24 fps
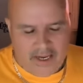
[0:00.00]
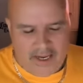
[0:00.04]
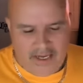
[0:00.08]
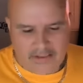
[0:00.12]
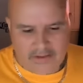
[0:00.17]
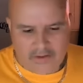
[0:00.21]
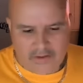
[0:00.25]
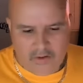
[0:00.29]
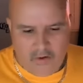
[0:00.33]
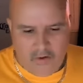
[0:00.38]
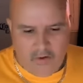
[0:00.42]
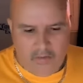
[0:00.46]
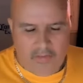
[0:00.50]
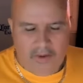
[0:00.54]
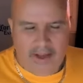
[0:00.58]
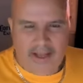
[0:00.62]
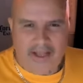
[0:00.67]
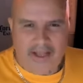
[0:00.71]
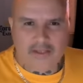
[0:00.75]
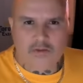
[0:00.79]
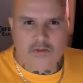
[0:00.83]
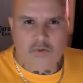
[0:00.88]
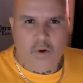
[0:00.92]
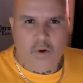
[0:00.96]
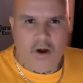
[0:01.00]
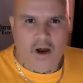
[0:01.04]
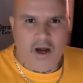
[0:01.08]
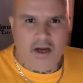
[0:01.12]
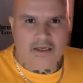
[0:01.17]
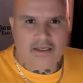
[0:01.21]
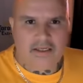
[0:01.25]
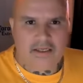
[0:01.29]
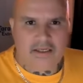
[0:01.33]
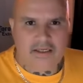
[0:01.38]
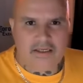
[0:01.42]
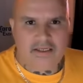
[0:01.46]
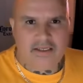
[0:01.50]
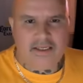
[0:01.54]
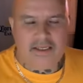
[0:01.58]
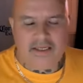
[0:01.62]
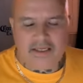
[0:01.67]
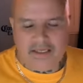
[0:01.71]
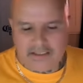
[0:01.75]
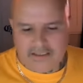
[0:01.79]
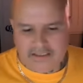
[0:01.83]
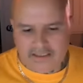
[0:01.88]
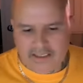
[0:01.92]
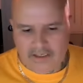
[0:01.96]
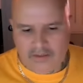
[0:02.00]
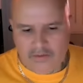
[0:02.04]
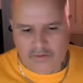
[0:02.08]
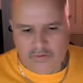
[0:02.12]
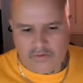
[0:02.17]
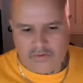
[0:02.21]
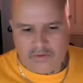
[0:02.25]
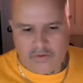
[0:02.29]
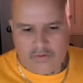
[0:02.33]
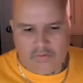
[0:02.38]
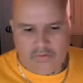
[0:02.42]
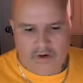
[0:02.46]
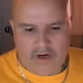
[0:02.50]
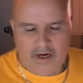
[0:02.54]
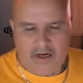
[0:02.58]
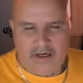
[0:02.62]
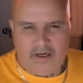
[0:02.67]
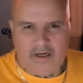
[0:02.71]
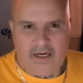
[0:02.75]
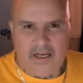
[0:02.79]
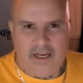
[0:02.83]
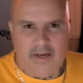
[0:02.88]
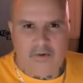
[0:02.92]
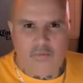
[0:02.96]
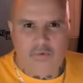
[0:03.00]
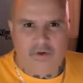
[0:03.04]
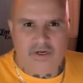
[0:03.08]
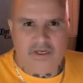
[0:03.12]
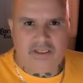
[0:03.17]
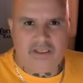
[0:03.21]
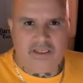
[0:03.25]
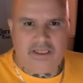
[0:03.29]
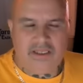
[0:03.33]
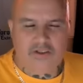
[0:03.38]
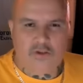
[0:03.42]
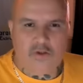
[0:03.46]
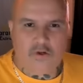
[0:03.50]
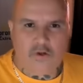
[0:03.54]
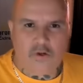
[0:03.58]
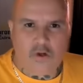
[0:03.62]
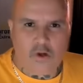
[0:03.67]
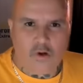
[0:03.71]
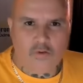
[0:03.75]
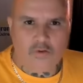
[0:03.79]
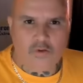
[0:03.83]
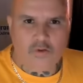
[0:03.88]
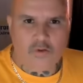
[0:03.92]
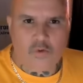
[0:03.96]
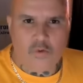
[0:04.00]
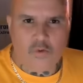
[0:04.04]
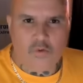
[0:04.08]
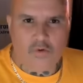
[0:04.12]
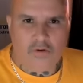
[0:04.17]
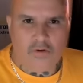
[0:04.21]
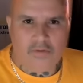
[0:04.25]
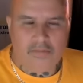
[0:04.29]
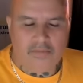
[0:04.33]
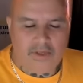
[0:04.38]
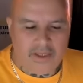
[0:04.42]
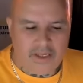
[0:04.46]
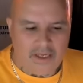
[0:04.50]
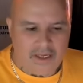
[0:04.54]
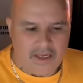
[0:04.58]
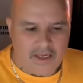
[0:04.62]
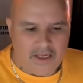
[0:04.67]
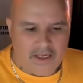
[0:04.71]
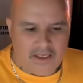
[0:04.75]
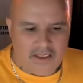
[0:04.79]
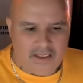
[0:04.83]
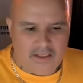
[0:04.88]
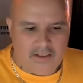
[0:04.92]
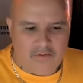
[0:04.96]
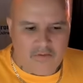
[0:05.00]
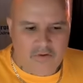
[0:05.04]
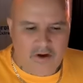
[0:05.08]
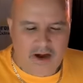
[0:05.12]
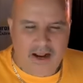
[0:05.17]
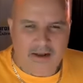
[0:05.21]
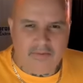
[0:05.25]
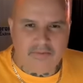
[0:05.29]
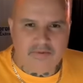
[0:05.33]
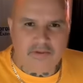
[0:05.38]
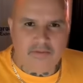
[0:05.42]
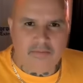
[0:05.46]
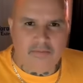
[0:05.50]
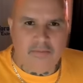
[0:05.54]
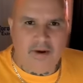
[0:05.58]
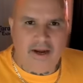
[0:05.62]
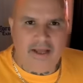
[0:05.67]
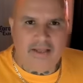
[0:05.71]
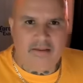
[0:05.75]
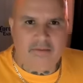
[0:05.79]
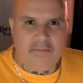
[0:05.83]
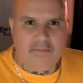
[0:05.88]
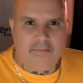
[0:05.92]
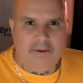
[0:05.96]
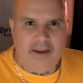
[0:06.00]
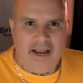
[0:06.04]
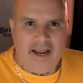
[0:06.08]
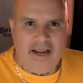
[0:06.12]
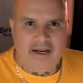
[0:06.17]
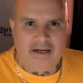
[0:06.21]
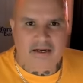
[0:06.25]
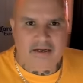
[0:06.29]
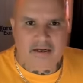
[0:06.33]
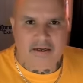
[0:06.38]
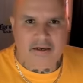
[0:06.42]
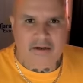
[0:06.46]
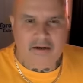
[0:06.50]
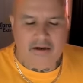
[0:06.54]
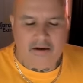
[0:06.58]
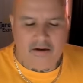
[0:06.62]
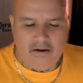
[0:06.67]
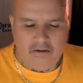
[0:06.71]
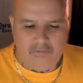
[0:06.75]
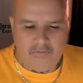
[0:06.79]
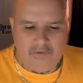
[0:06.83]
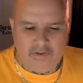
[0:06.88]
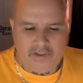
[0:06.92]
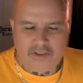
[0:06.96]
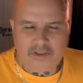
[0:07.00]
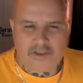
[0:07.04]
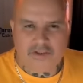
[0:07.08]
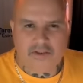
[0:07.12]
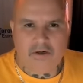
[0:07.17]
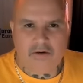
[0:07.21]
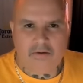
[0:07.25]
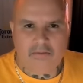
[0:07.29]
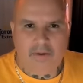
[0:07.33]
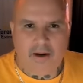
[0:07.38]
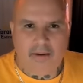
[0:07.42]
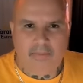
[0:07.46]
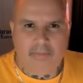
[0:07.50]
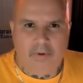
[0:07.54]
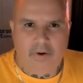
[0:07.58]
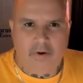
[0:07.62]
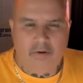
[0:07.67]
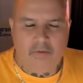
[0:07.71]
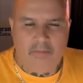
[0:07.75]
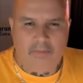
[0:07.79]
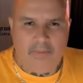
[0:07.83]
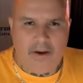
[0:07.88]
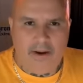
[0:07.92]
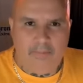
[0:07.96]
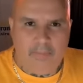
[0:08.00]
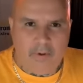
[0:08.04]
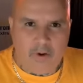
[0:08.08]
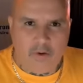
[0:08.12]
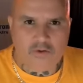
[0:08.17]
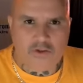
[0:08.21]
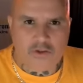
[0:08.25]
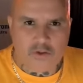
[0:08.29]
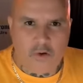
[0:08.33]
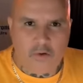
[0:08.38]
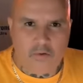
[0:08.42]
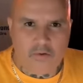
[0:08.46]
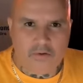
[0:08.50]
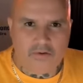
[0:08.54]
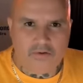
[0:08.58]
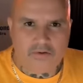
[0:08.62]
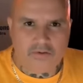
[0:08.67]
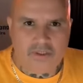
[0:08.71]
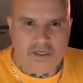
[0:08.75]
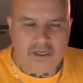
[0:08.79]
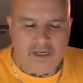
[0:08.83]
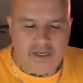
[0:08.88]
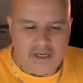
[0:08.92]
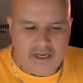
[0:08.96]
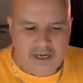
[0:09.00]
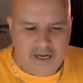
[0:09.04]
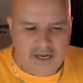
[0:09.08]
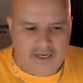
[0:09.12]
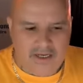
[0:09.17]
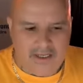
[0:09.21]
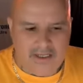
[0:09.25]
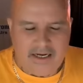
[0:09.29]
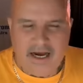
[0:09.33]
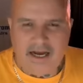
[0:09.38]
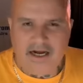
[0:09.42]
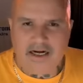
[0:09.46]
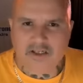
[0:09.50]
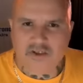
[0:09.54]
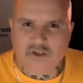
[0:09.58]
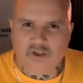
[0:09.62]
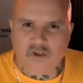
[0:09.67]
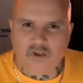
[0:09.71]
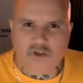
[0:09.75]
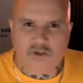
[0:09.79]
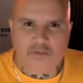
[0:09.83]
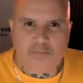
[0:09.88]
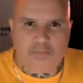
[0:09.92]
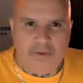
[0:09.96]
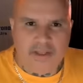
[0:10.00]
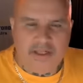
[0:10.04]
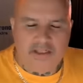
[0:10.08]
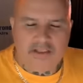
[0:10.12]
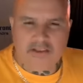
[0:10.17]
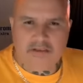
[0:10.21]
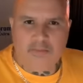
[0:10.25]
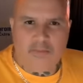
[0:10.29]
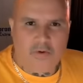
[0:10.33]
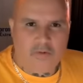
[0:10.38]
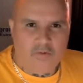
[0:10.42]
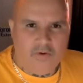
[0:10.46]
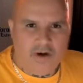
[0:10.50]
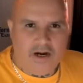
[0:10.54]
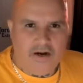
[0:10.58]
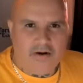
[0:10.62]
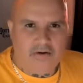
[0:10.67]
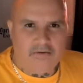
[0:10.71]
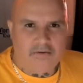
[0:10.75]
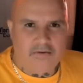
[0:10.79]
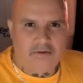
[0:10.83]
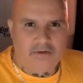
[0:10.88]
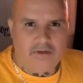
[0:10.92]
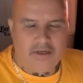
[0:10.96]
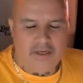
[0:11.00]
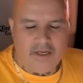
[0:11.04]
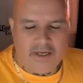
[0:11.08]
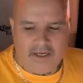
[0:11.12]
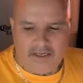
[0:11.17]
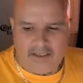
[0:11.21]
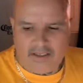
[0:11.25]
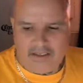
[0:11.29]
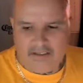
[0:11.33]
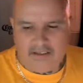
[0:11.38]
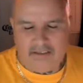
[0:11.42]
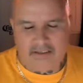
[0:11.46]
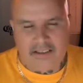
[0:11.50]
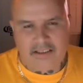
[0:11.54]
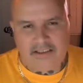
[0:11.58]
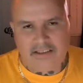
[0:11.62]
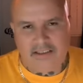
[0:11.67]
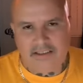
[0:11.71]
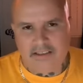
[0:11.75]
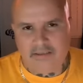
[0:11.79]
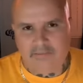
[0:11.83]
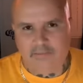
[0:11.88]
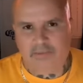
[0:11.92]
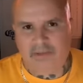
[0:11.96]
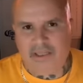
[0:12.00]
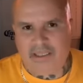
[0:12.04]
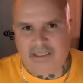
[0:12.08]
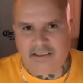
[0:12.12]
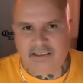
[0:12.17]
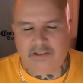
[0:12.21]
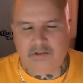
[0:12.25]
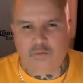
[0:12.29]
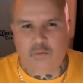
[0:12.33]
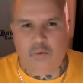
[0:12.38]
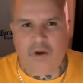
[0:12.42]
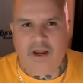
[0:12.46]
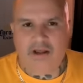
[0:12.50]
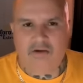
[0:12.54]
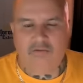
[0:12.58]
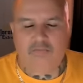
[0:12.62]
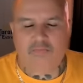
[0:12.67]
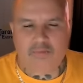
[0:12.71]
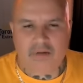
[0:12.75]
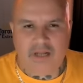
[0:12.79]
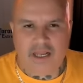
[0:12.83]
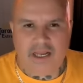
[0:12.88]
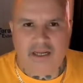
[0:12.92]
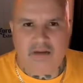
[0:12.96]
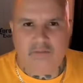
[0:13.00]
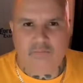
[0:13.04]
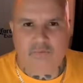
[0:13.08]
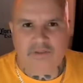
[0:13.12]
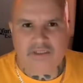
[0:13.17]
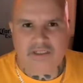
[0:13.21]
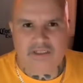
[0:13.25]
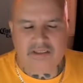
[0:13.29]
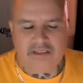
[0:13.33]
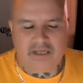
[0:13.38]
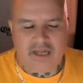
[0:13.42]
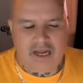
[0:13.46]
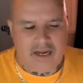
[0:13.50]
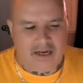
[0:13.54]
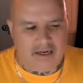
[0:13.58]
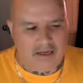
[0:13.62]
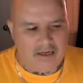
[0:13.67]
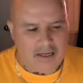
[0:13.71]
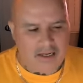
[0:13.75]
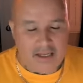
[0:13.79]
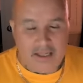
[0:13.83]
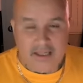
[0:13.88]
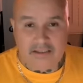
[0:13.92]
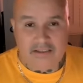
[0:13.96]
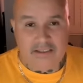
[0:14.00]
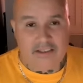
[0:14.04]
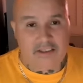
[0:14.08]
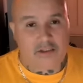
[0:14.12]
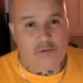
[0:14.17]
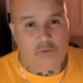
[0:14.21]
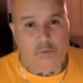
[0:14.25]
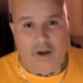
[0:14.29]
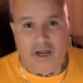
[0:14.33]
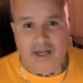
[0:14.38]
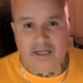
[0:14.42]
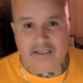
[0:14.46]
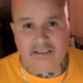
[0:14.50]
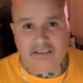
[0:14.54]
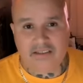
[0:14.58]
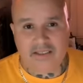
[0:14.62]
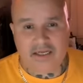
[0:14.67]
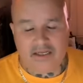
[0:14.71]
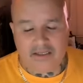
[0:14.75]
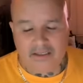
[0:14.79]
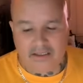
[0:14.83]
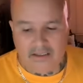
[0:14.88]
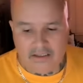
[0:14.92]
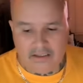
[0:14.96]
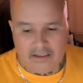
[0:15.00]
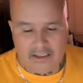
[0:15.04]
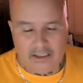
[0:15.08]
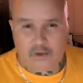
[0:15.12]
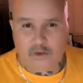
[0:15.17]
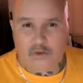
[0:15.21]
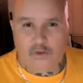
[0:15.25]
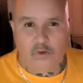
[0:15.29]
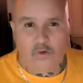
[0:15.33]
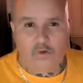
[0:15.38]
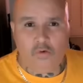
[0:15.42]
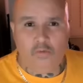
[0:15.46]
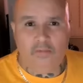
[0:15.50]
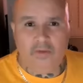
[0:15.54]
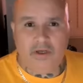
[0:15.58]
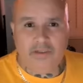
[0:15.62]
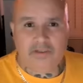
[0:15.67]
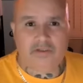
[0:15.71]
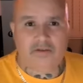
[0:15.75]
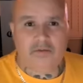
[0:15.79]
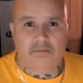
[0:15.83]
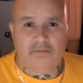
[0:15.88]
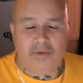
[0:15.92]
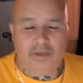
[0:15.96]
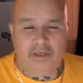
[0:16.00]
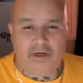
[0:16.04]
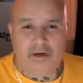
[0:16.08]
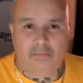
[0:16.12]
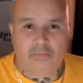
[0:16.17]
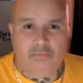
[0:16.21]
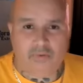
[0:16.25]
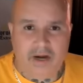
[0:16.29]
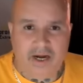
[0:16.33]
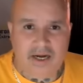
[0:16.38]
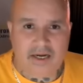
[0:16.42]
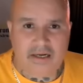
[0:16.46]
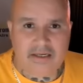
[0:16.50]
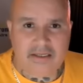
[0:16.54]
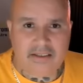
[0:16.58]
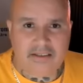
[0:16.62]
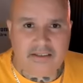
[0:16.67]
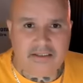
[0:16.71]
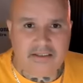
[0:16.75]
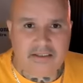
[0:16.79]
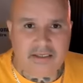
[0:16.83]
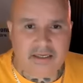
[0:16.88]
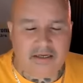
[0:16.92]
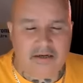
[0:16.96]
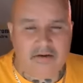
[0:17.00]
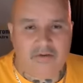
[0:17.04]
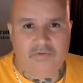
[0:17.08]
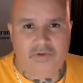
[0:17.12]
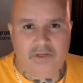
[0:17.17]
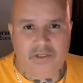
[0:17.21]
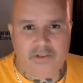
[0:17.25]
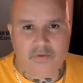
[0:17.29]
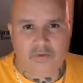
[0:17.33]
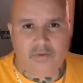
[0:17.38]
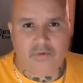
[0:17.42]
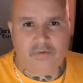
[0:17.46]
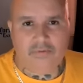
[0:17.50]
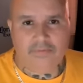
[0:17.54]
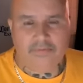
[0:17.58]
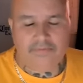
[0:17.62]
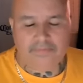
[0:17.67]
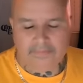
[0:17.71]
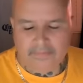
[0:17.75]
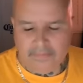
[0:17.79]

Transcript: As the old man's walking, he continues to run. And when he gets close to him, he grabs him by the back of his shirt, by both by both shoulders, and he kind of spins him around. And it, this is Beast's way of playing with this guy. This is why I say this dude must have been a brainless individual.